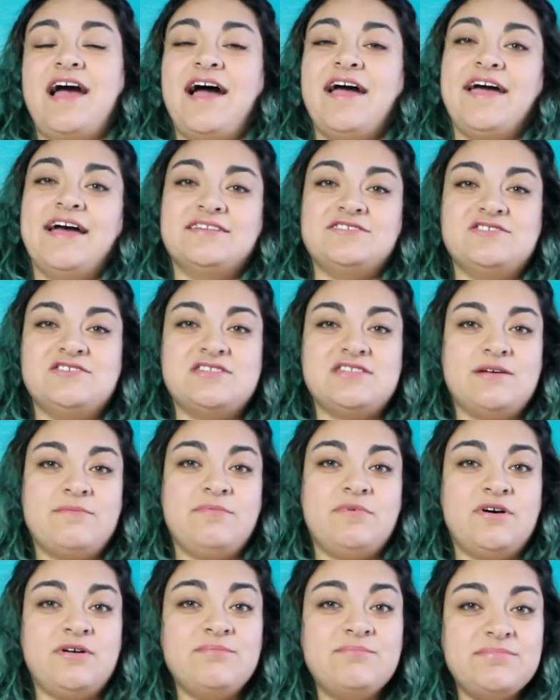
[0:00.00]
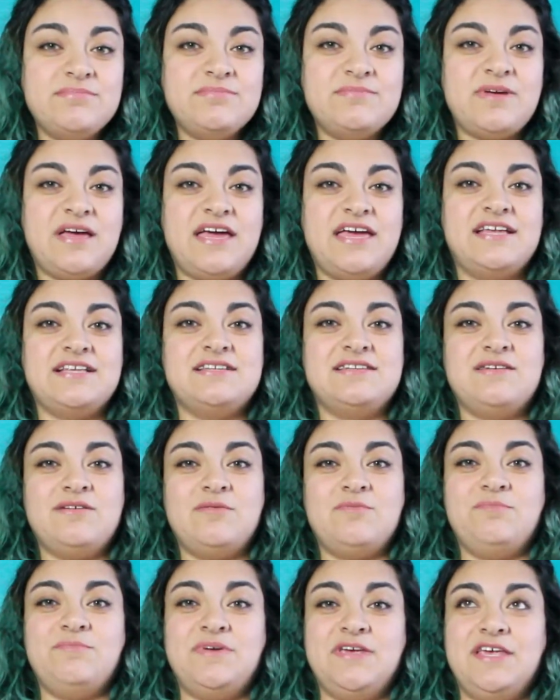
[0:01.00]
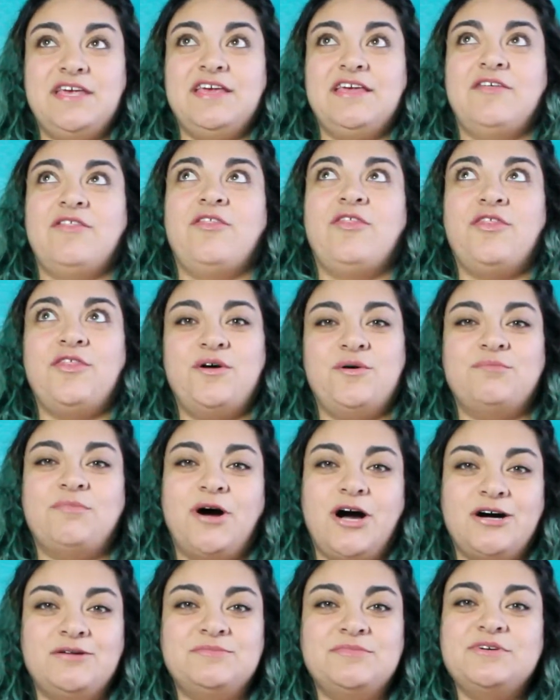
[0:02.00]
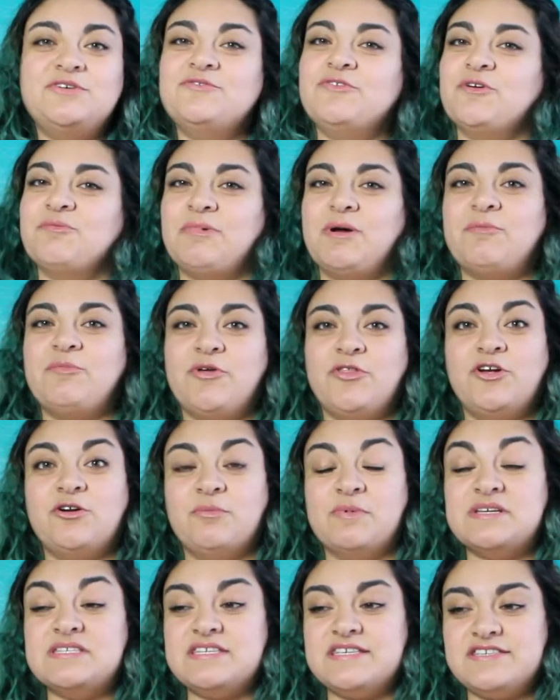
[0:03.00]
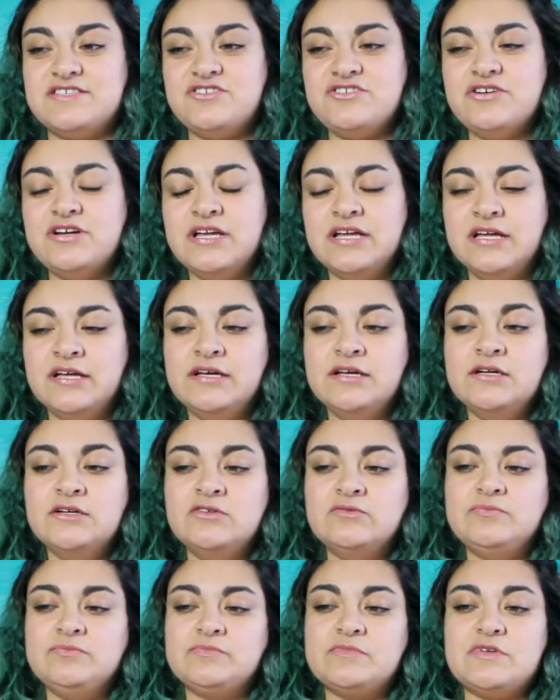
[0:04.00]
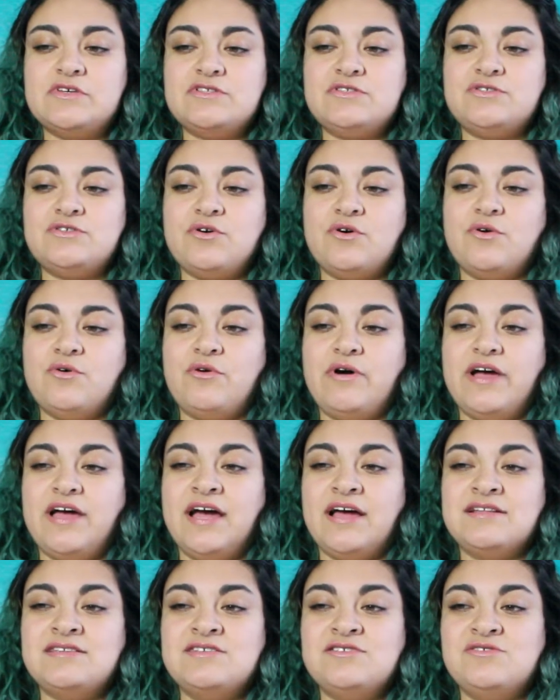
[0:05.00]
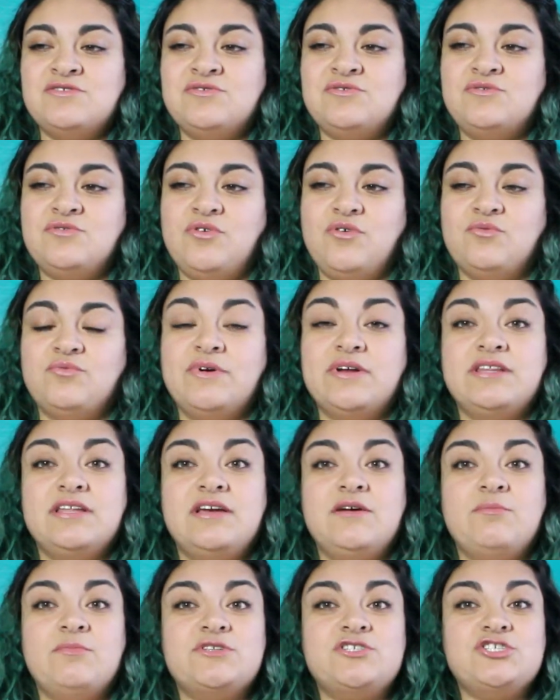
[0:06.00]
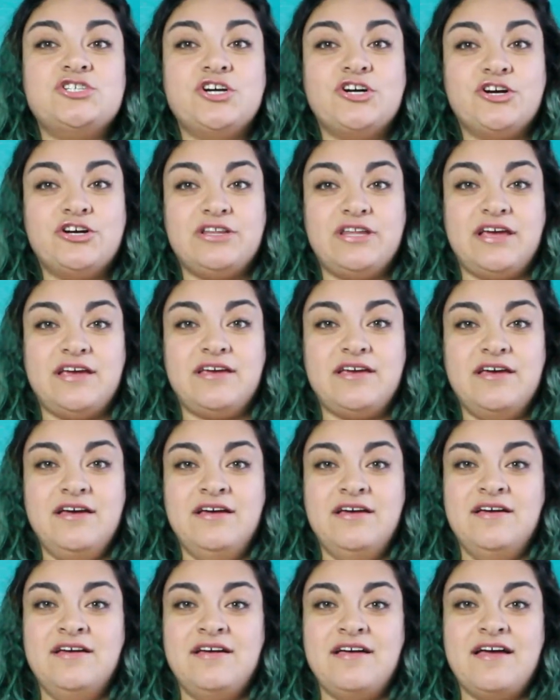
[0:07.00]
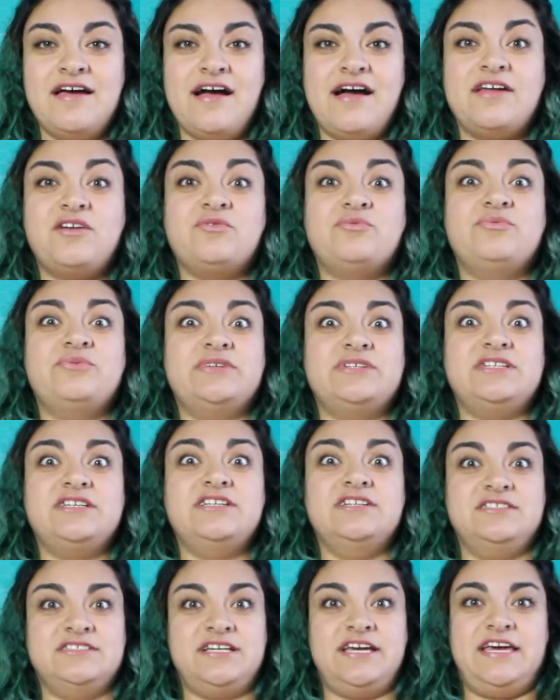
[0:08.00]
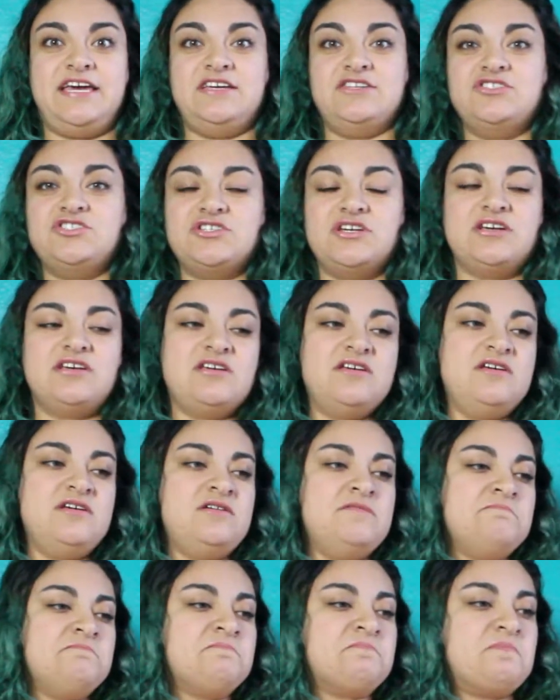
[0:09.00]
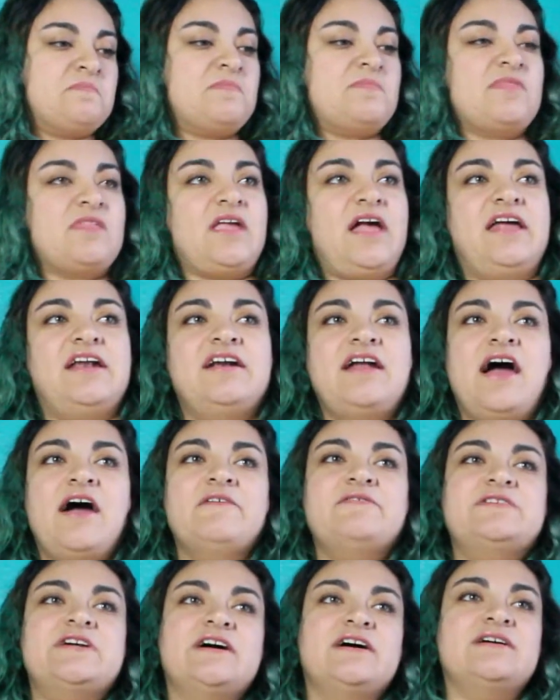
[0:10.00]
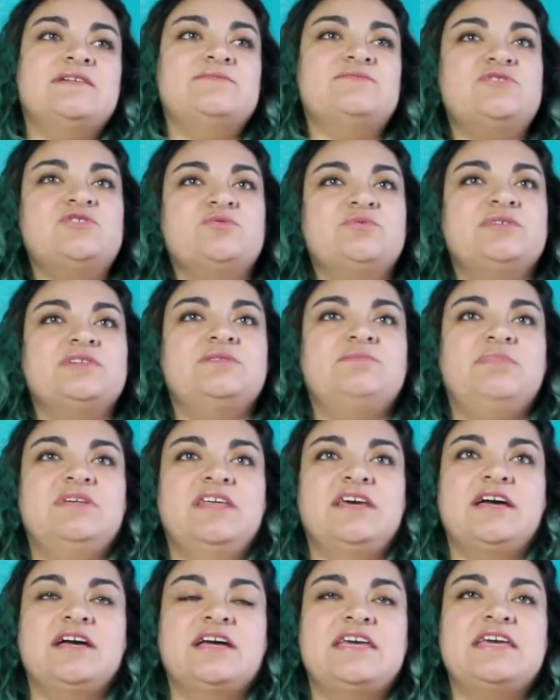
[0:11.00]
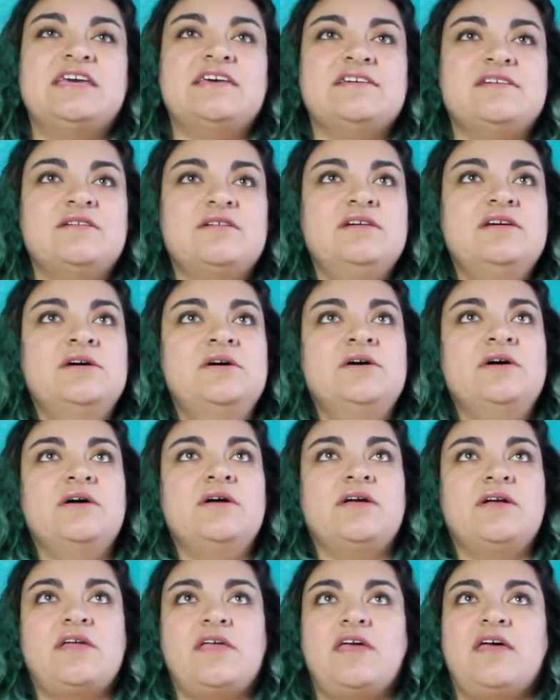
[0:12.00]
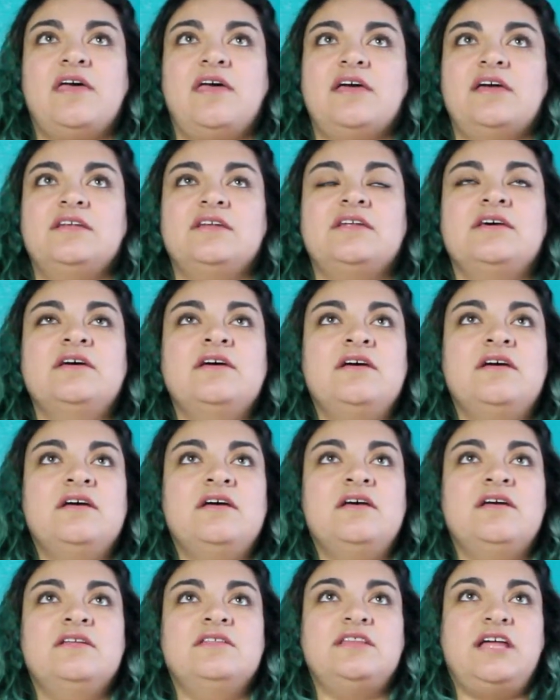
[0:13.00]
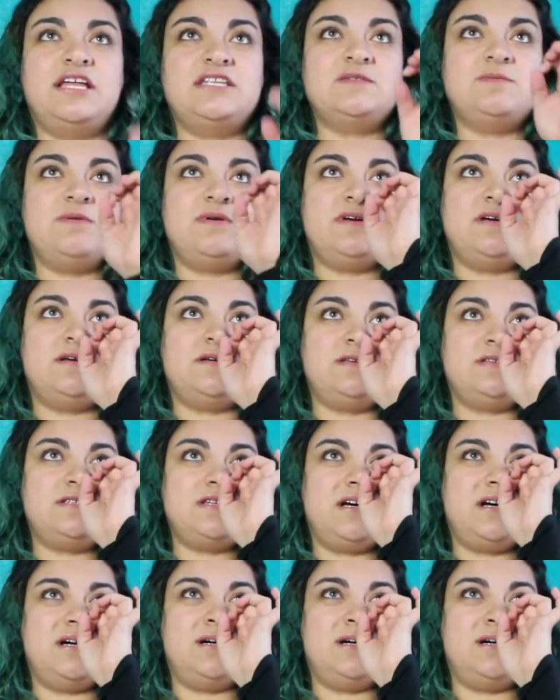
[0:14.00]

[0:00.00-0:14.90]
I had to step up and be the mom for my brother and my sister. So I had to really mature like at a really young age. Like I didn't have time to really be like a kid, and that's because